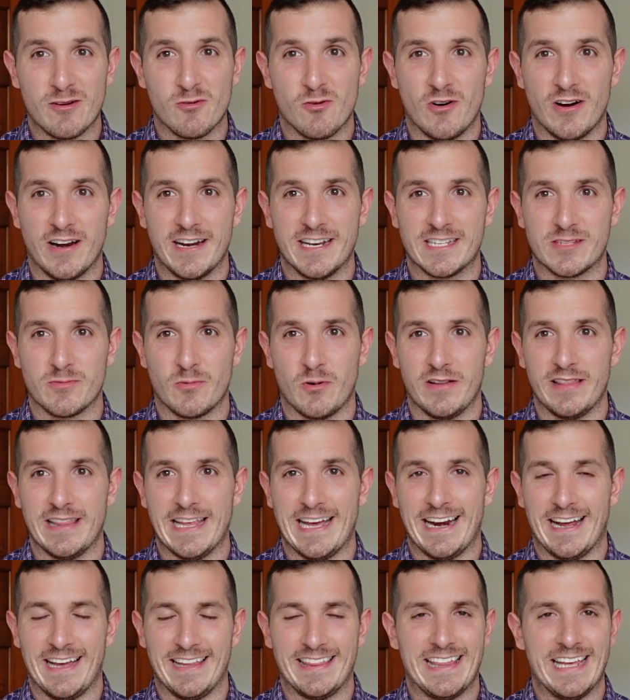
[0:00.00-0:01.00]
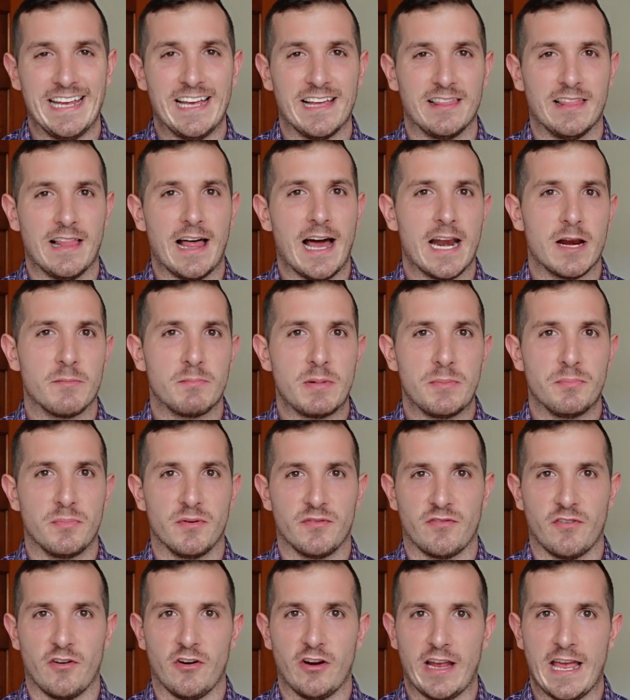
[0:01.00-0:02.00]
one is one that I think a lot of people
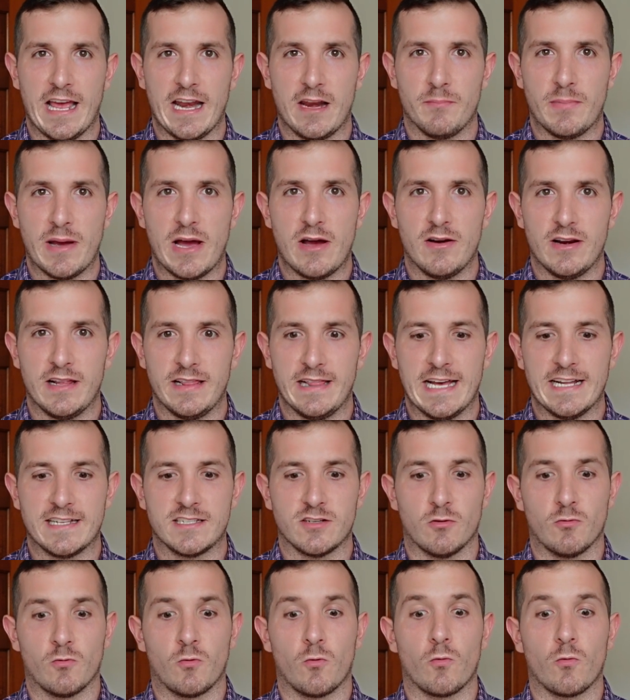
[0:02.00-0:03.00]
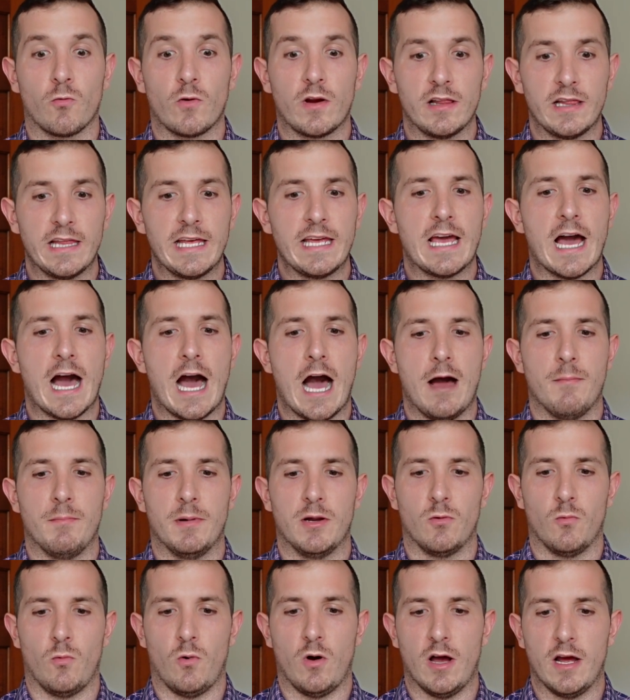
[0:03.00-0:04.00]
forget about, and that's a really
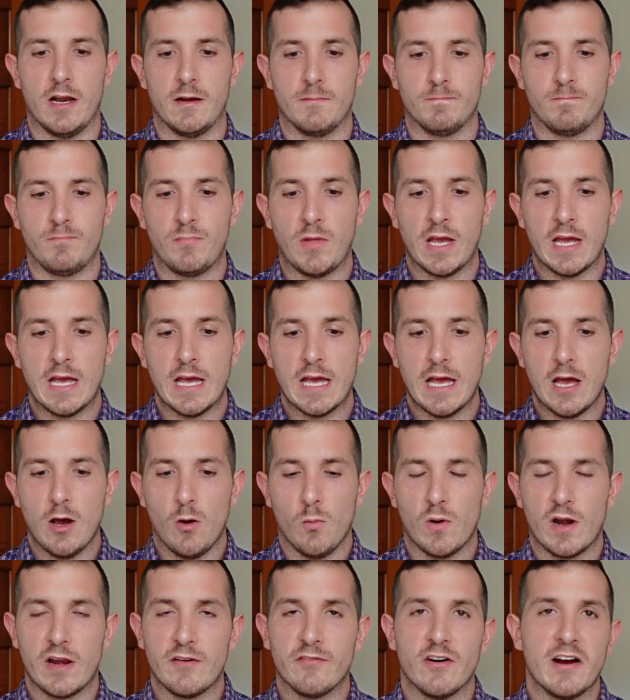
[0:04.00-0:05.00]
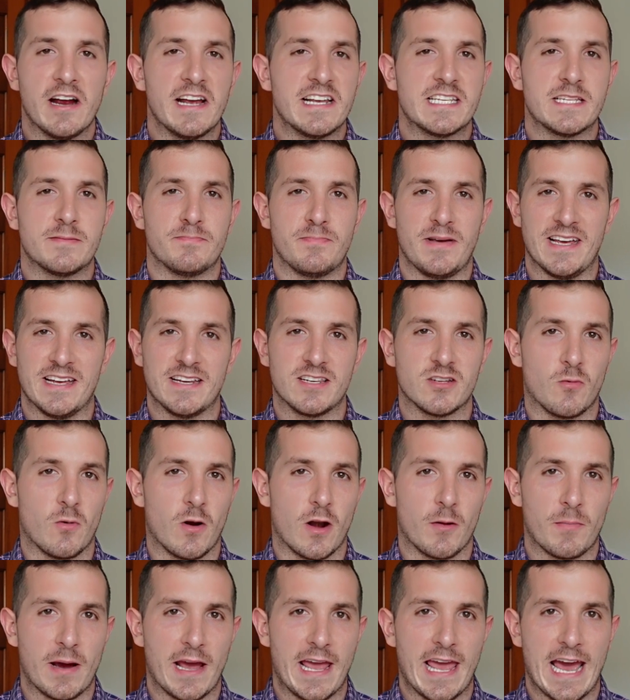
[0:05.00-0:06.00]
common one. Whenever I speak to one
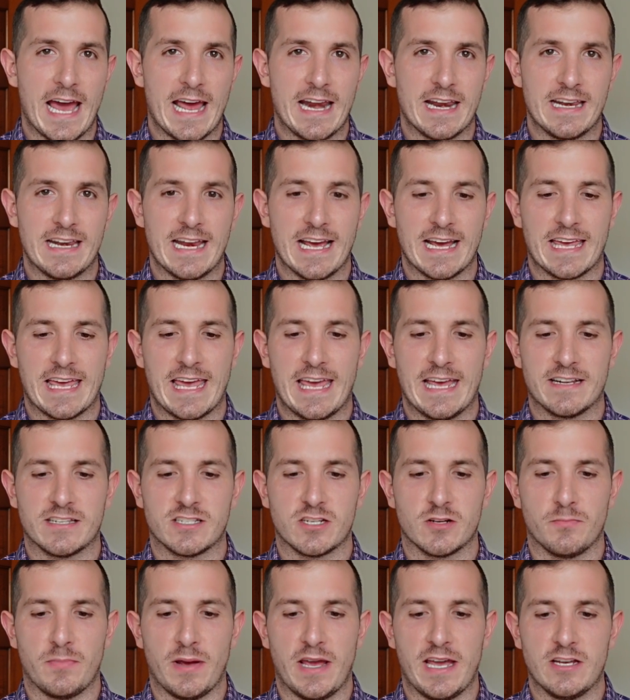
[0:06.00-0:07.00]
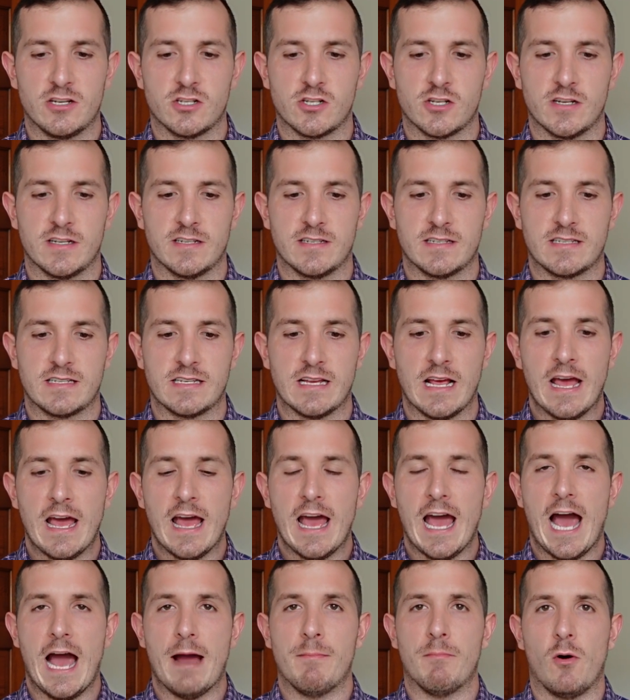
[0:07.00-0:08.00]
of my head and neck cancer patients,
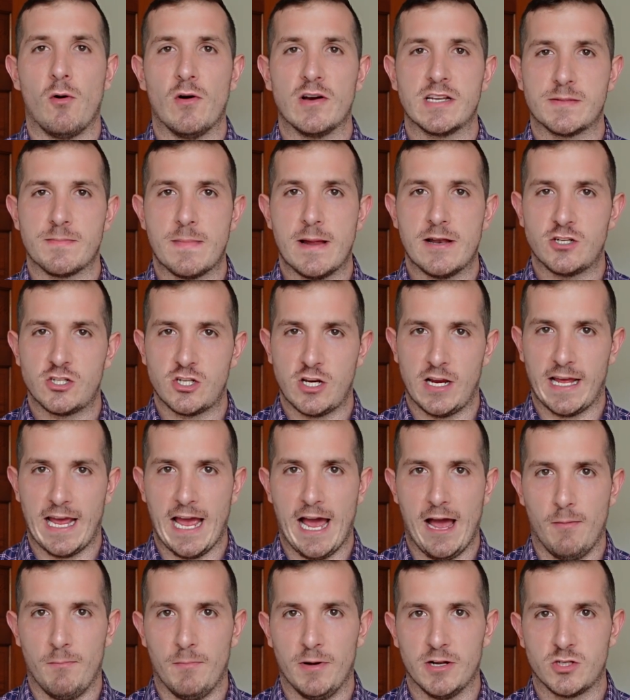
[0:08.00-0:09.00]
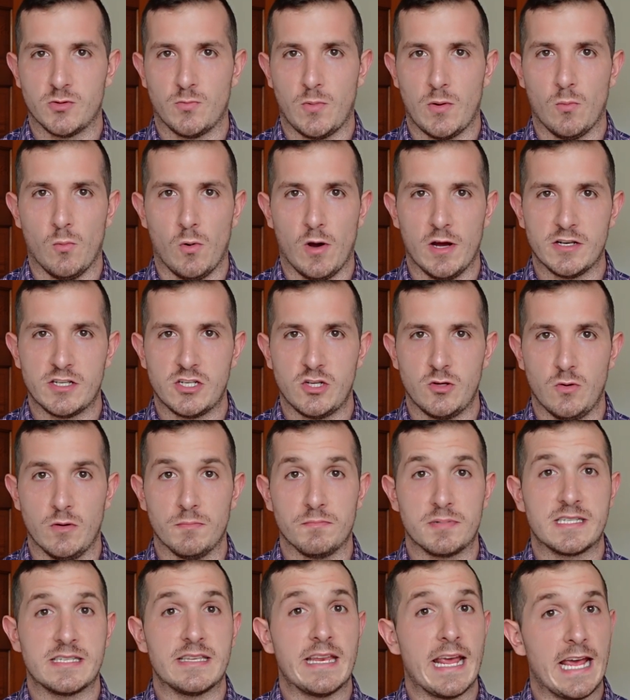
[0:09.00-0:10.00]
I'm always mentioning how much we want to
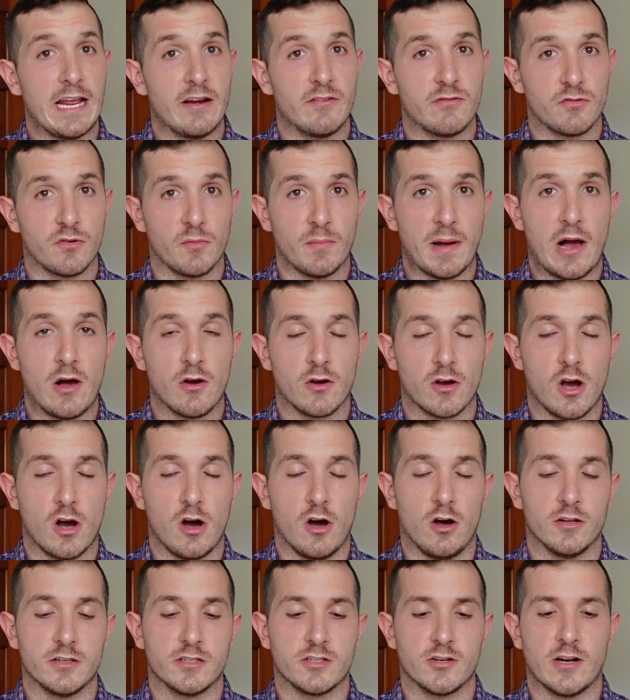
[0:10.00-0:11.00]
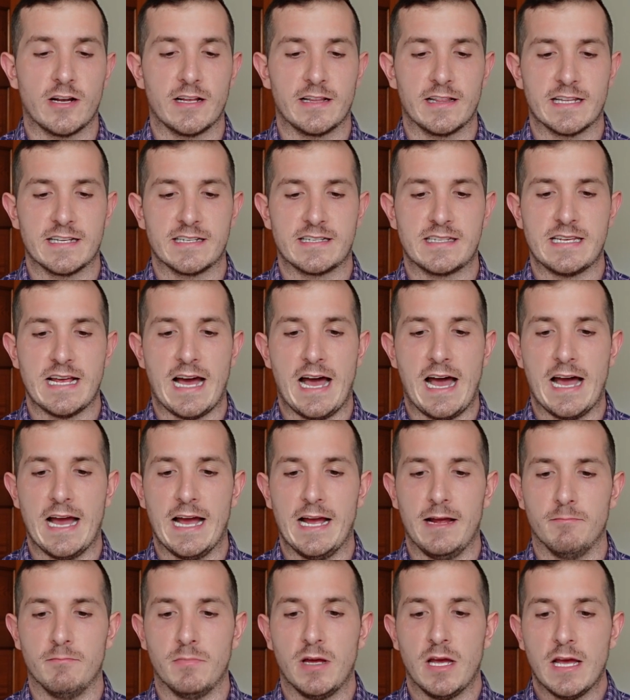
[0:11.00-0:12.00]
abstain from alcohol during this
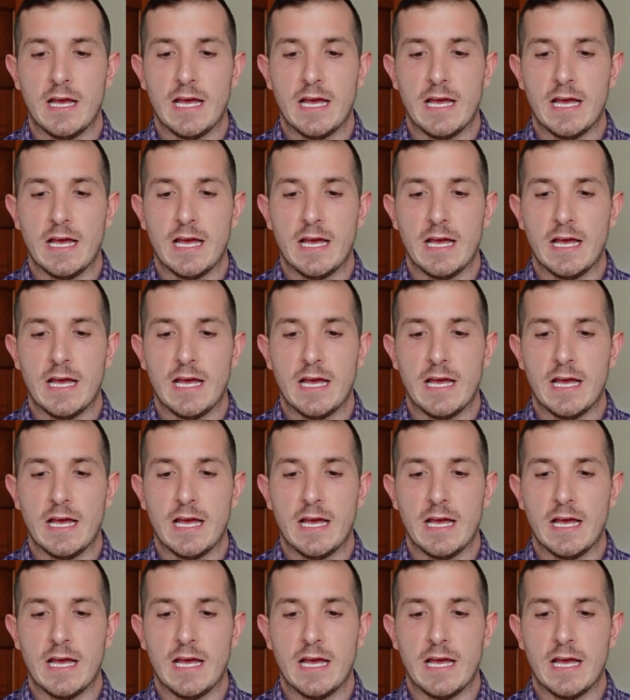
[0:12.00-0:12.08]
time,